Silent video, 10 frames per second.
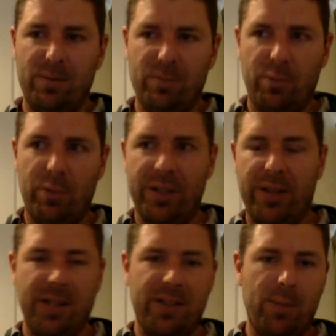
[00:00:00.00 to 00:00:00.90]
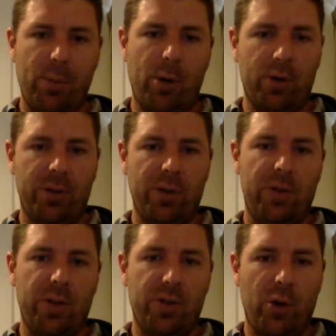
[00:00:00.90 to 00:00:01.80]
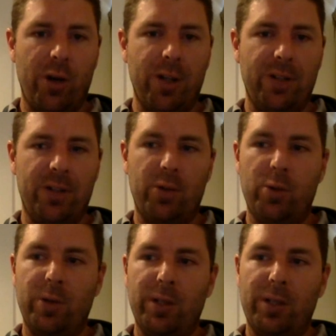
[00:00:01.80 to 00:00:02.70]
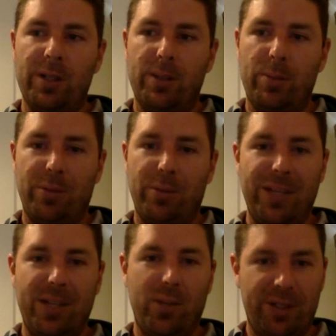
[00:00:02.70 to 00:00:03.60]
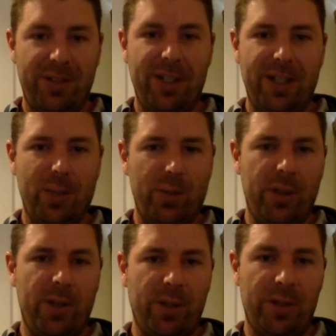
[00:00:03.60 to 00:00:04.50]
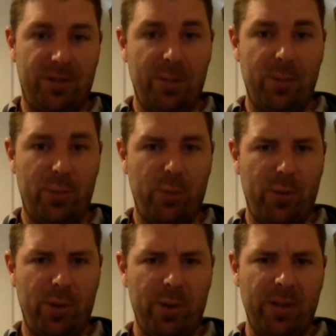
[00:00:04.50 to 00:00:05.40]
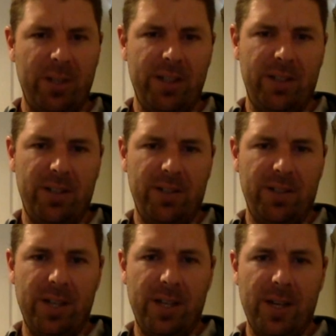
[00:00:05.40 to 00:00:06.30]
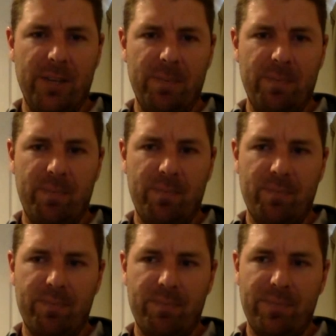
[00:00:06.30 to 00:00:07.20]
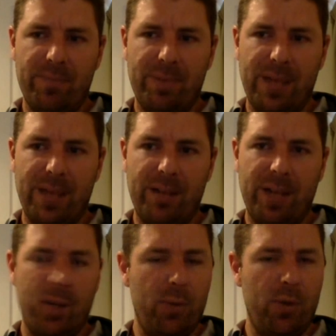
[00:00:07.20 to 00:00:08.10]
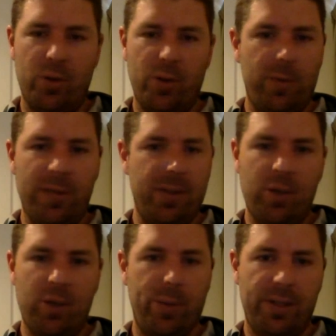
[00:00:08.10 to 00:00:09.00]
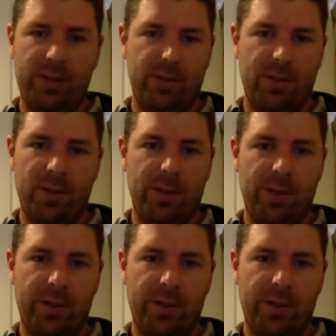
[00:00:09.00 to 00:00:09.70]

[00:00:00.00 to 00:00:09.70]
putting things in boxes and trying to pretend that we're dealing with a simple process. And I'm not sure if that's helping a lot of the